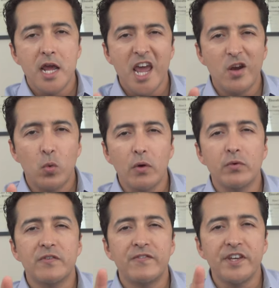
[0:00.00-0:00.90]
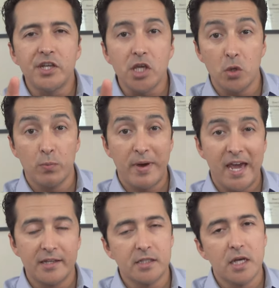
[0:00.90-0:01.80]
and what would fit you
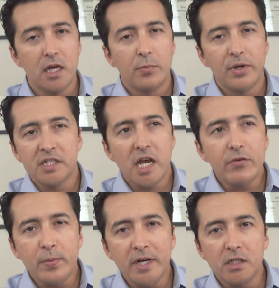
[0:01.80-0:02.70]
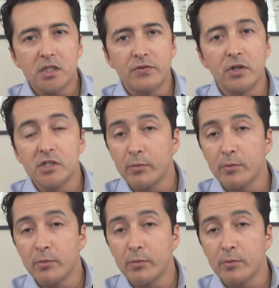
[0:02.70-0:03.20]
best, because everybody is different.